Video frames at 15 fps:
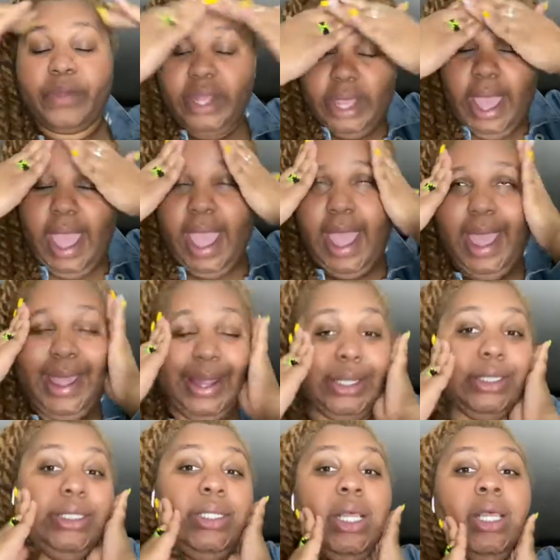
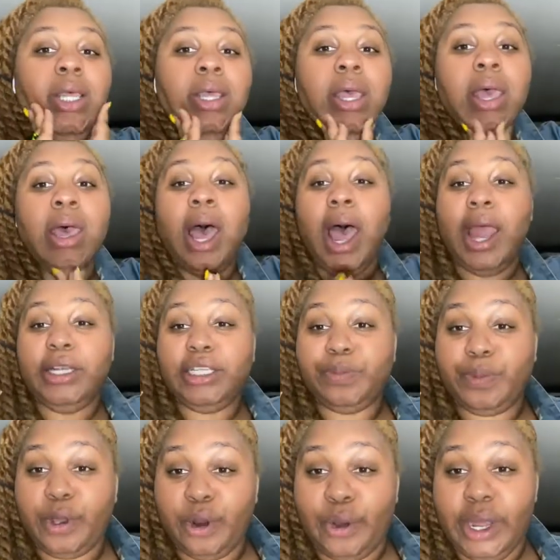And I just
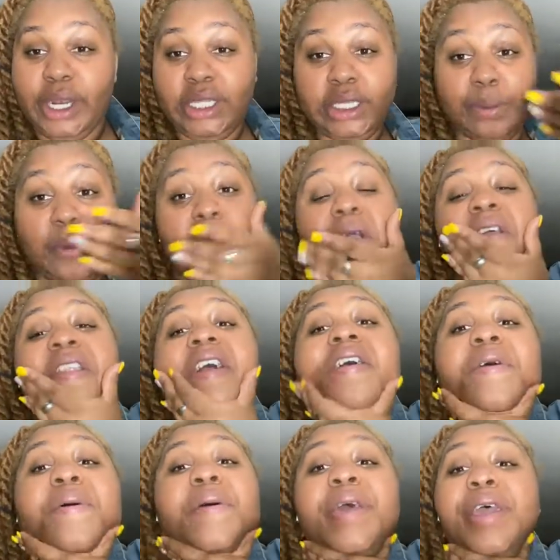put on some coconut
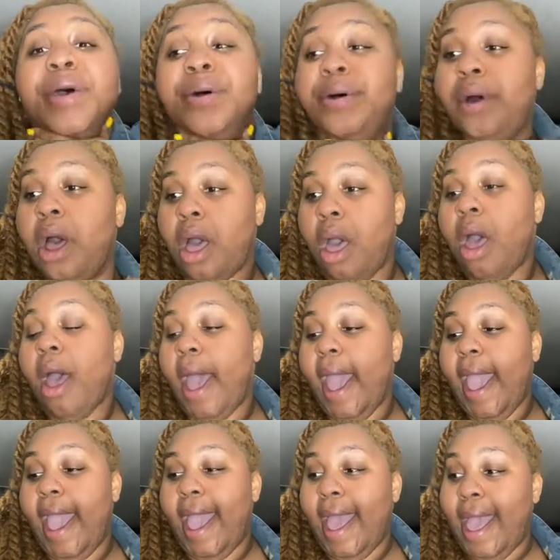oil
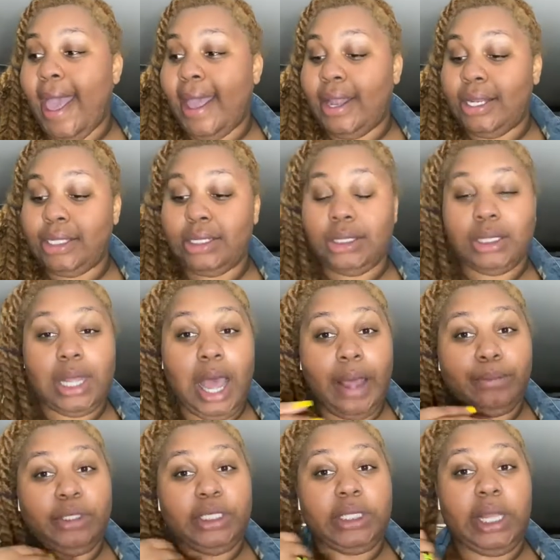and I'm
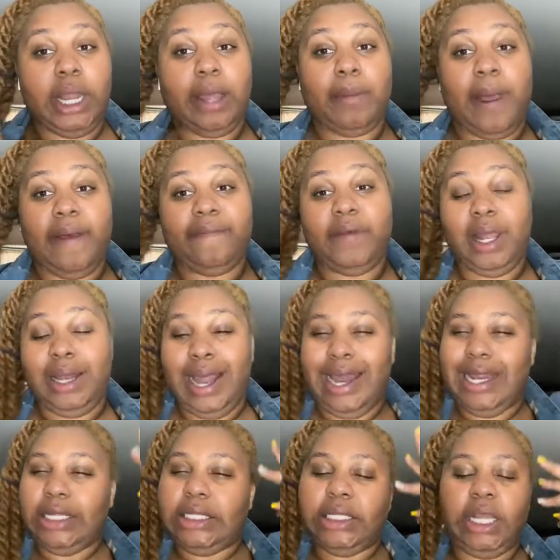just let
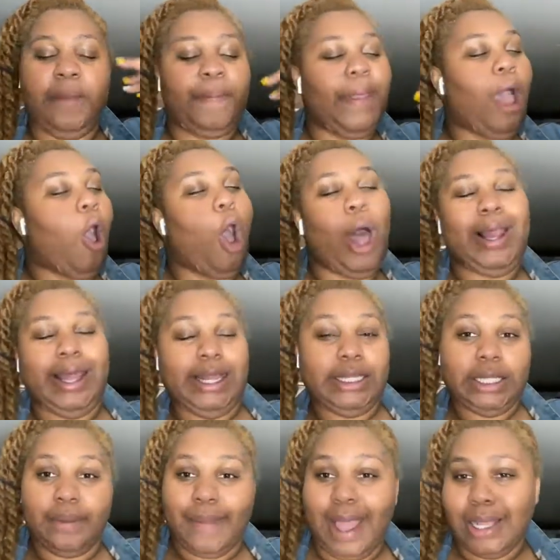it seep all
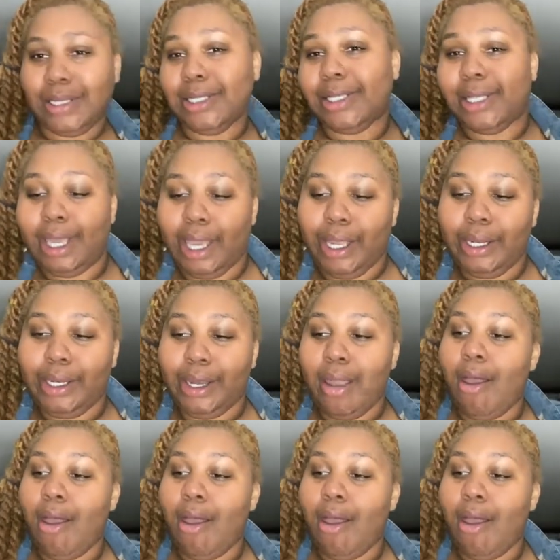into my skin